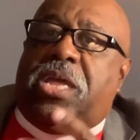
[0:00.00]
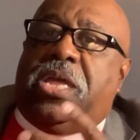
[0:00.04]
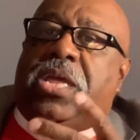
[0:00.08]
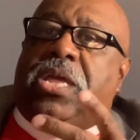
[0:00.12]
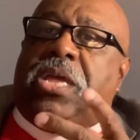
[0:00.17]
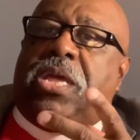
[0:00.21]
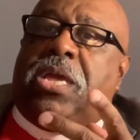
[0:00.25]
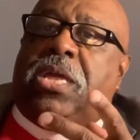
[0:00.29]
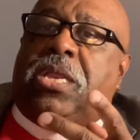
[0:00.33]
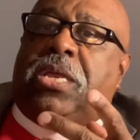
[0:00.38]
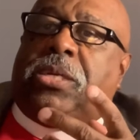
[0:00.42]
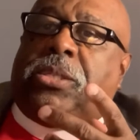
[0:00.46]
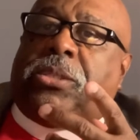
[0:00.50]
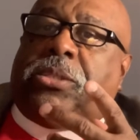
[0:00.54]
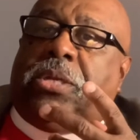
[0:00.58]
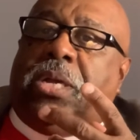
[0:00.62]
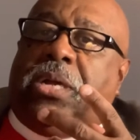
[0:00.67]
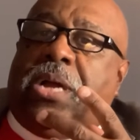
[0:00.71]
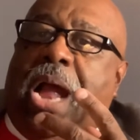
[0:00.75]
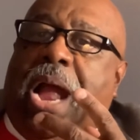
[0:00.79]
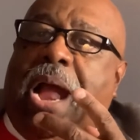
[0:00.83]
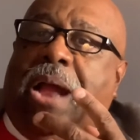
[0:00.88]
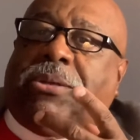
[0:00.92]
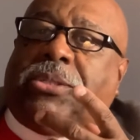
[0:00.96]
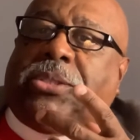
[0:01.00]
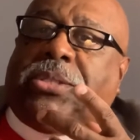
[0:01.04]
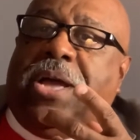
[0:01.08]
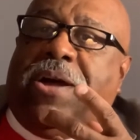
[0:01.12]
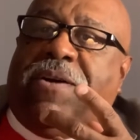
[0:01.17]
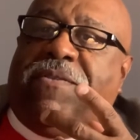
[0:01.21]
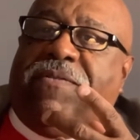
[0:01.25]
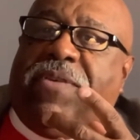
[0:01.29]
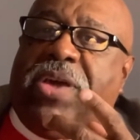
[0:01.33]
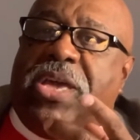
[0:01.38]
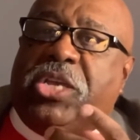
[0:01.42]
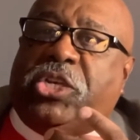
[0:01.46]
It is our
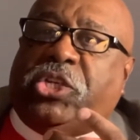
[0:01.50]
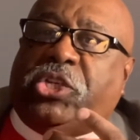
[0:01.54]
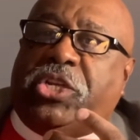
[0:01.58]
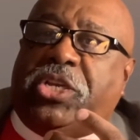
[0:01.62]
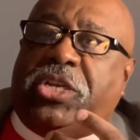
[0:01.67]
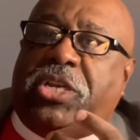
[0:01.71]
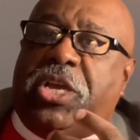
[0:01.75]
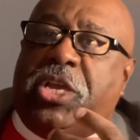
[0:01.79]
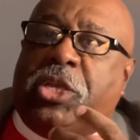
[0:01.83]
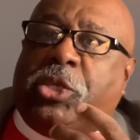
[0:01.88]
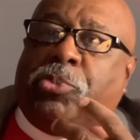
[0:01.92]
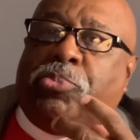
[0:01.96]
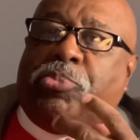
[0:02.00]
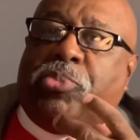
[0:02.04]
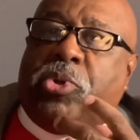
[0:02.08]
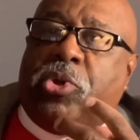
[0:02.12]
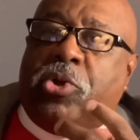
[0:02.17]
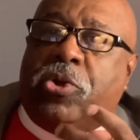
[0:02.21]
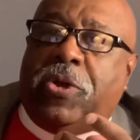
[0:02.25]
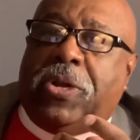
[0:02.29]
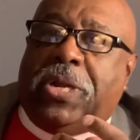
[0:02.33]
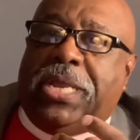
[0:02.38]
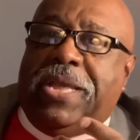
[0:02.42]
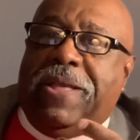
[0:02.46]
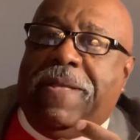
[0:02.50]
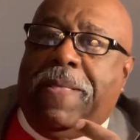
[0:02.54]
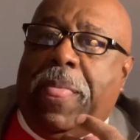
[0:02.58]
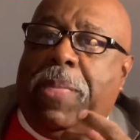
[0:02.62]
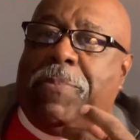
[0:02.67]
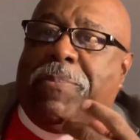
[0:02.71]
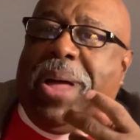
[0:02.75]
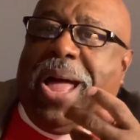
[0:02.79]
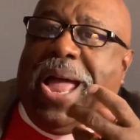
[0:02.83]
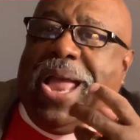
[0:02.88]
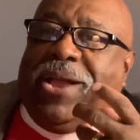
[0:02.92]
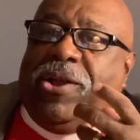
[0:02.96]
salvation is purely
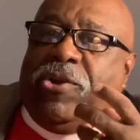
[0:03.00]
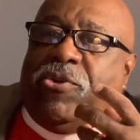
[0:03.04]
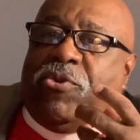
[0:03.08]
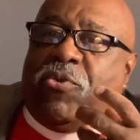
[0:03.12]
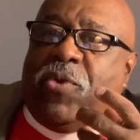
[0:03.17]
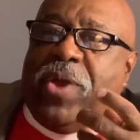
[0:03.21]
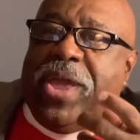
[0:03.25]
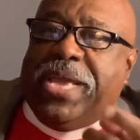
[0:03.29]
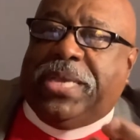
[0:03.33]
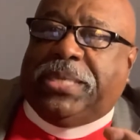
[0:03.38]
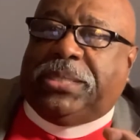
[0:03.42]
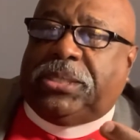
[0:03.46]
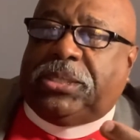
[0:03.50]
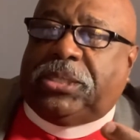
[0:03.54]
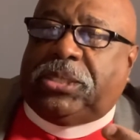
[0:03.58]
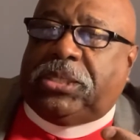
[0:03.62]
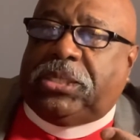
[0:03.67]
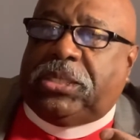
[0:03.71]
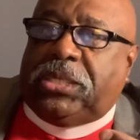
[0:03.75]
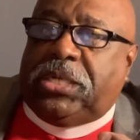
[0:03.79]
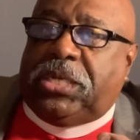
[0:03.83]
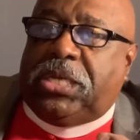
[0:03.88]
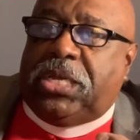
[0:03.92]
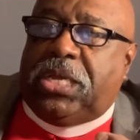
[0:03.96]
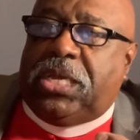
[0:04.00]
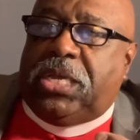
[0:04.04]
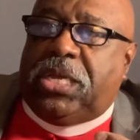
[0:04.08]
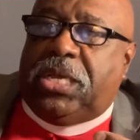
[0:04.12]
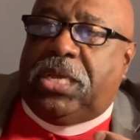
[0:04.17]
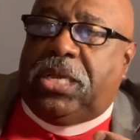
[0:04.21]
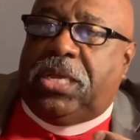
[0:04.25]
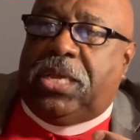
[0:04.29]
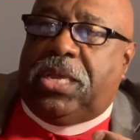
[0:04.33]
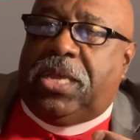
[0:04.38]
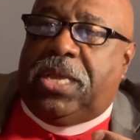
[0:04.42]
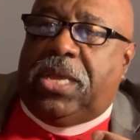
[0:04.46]
by grace.
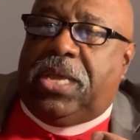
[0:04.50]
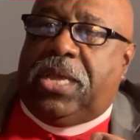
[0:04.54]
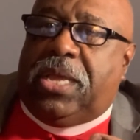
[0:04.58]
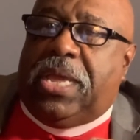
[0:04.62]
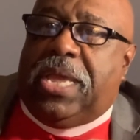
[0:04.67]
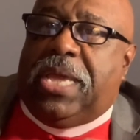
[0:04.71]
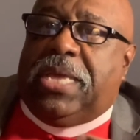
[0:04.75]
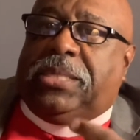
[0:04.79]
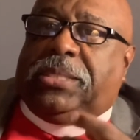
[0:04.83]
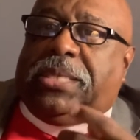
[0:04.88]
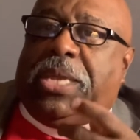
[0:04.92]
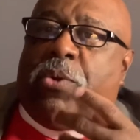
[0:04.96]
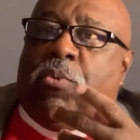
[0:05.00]
It is a